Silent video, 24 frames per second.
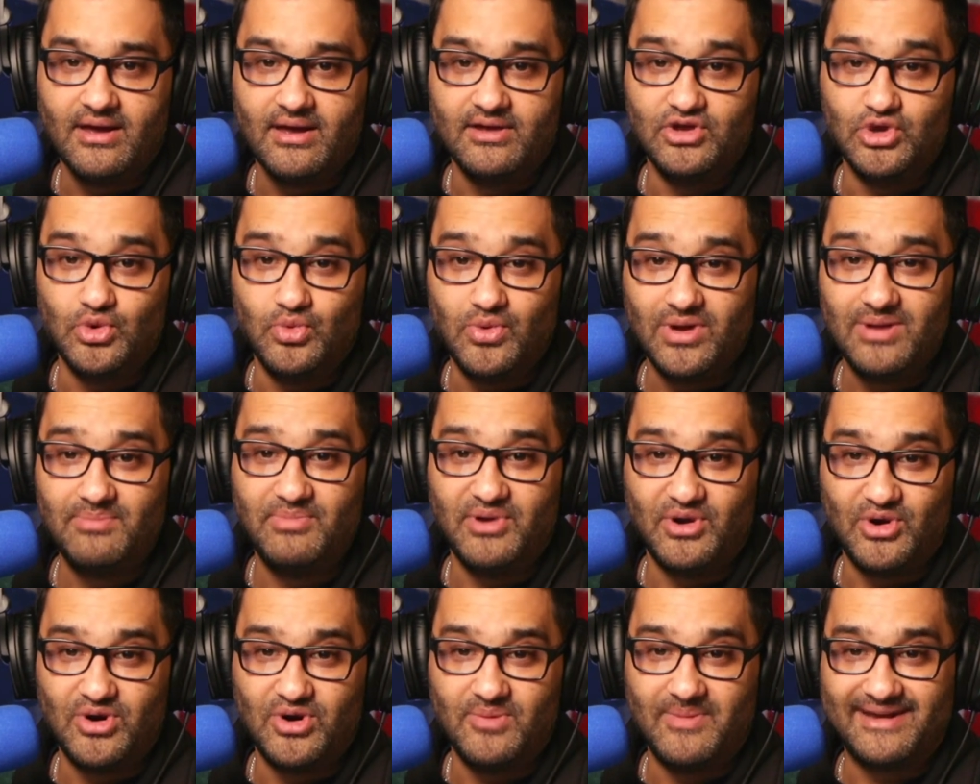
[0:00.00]
You will
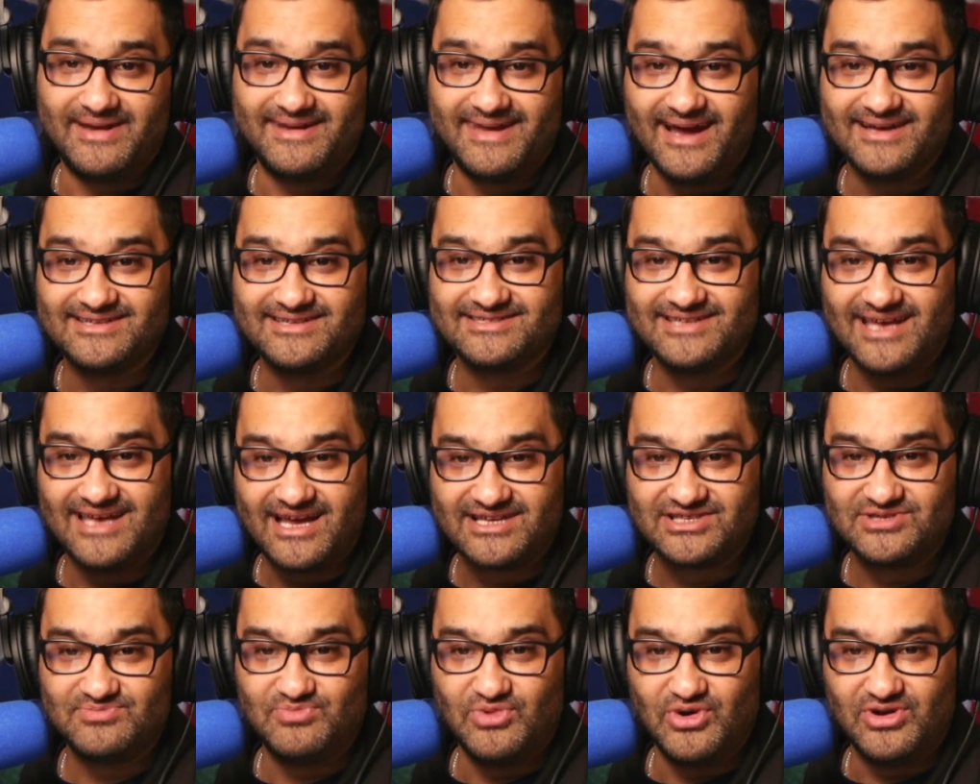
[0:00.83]
become a tax
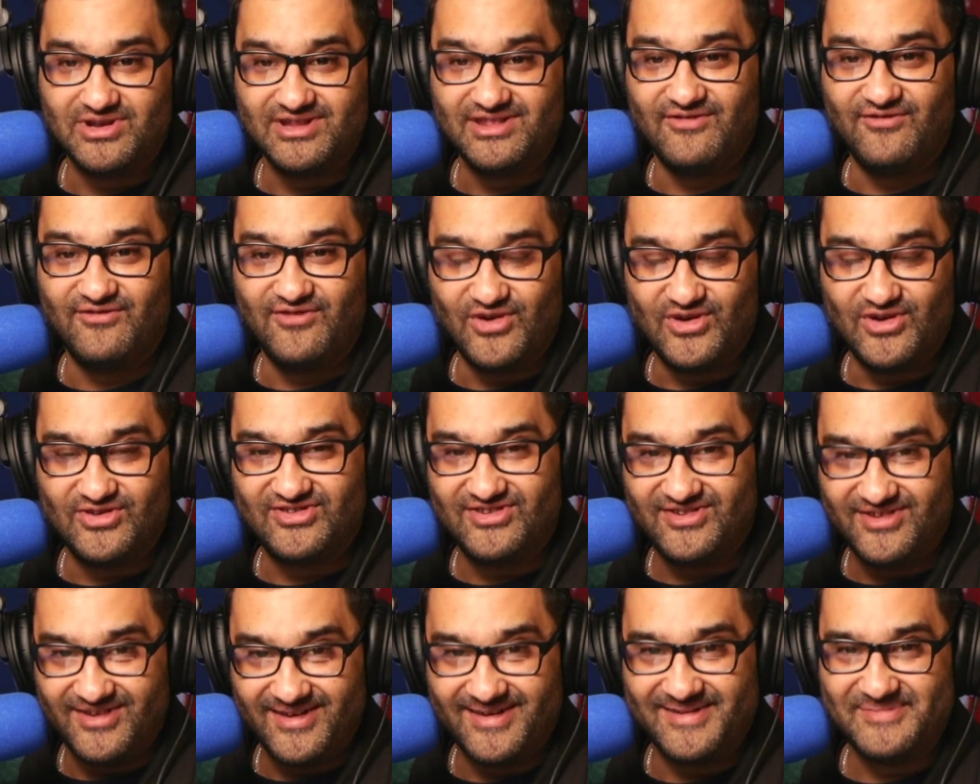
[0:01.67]
expert in the
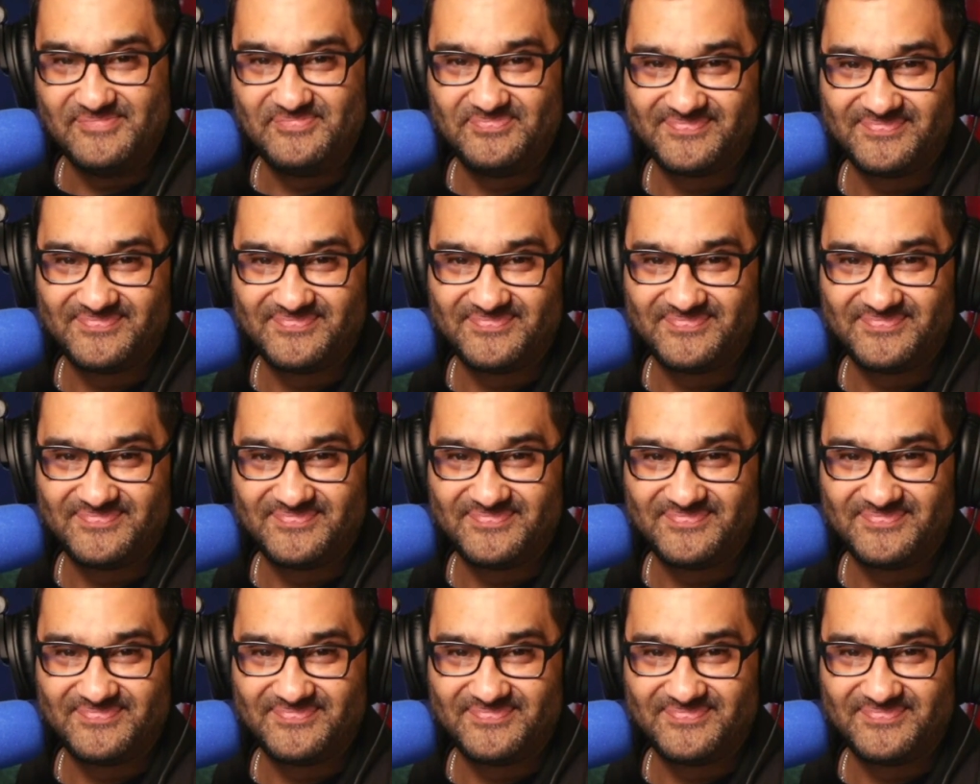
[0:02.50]
first year.